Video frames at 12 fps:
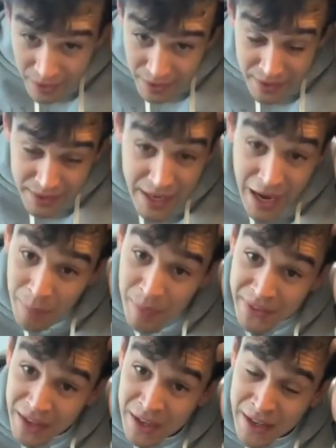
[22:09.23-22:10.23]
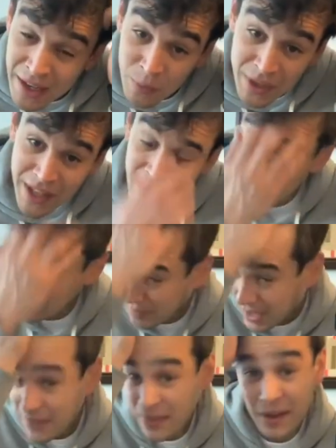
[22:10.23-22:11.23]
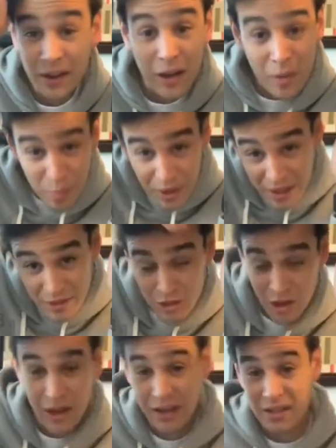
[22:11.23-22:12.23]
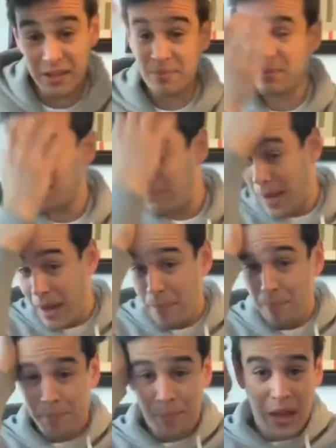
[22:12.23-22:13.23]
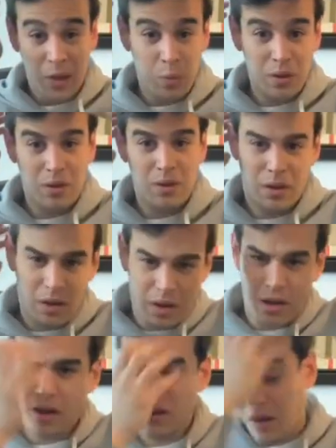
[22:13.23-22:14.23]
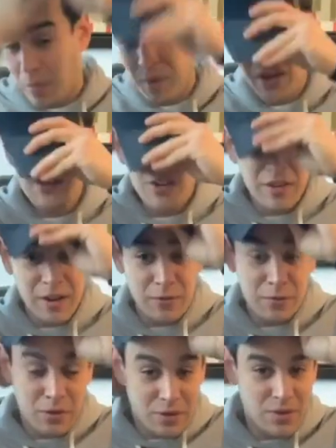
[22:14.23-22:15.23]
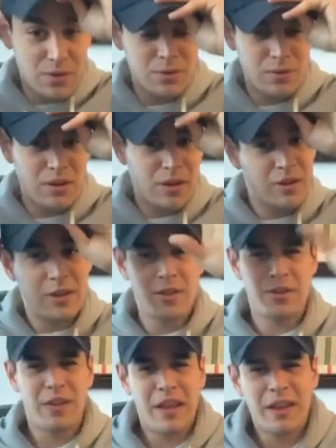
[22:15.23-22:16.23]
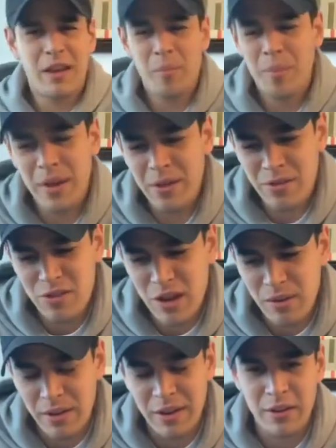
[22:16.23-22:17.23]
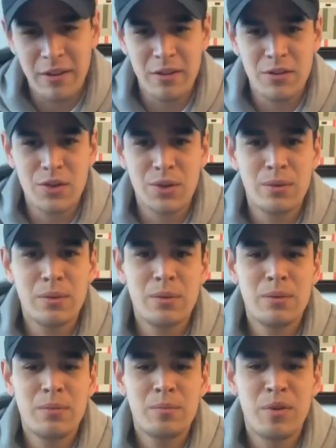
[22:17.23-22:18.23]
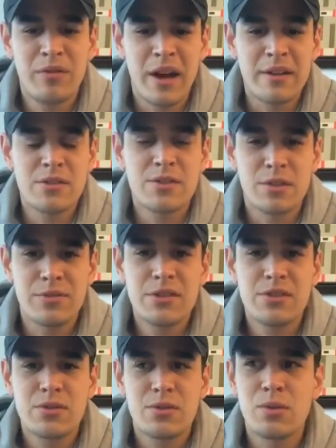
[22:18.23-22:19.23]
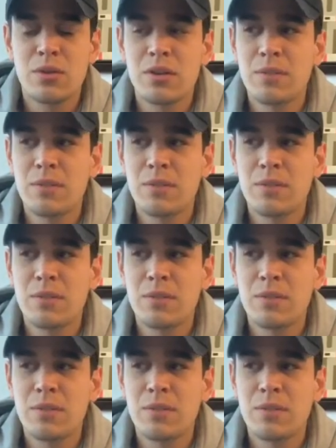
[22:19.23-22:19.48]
Yeah, but then again, we can't be mad that a company is trying to make... That's what companies are there for, to... Like, companies generally are there to provide a service or